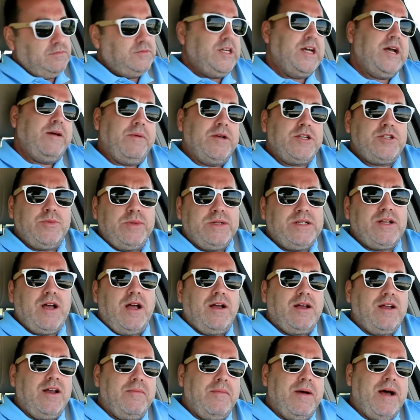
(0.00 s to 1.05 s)
So how much are we
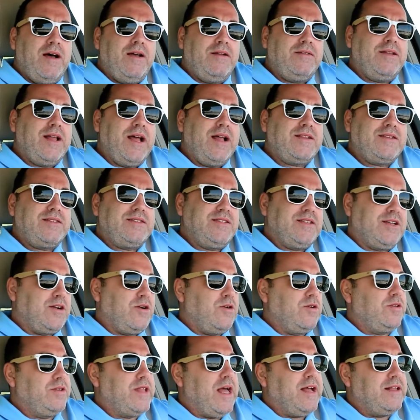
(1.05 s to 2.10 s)
talking about? That's the,
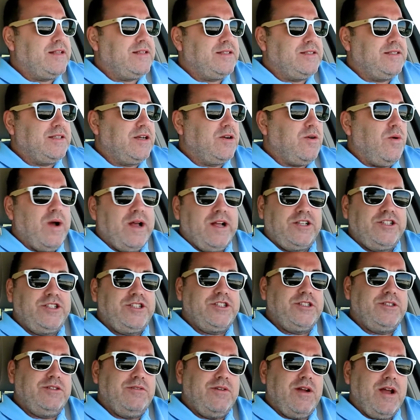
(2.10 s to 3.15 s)
that's the
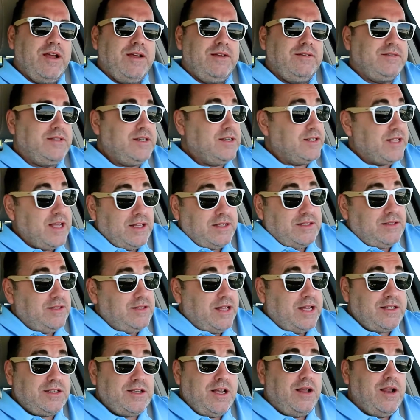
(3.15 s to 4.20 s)
question, right? Because that's
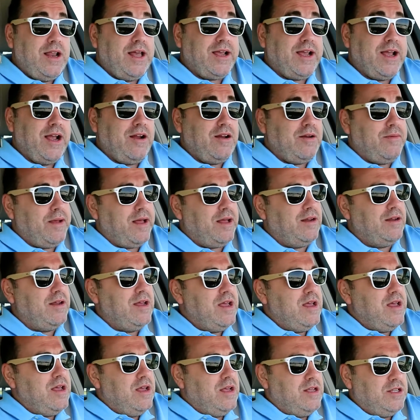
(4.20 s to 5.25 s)
that's all I cared about.
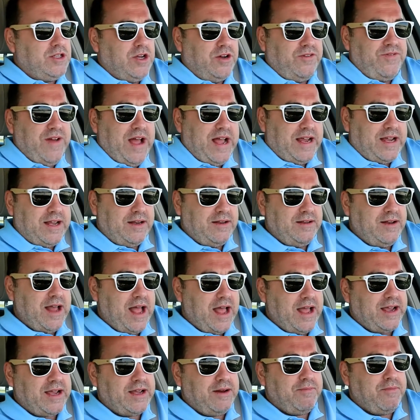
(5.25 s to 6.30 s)
So if I could
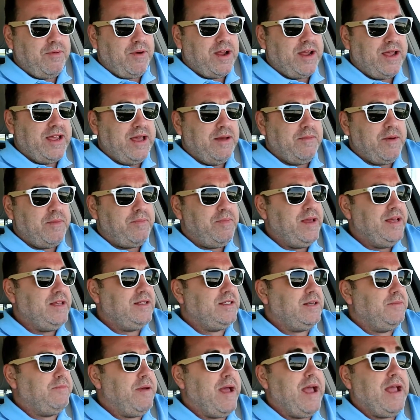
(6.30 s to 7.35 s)
I could bring him a
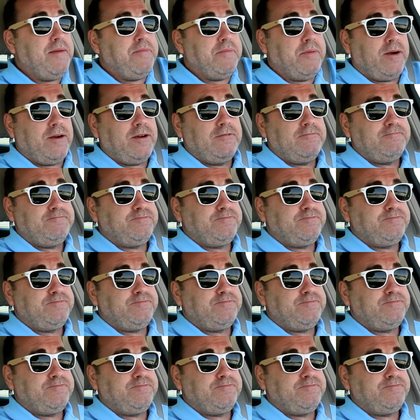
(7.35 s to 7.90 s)
piece of paper,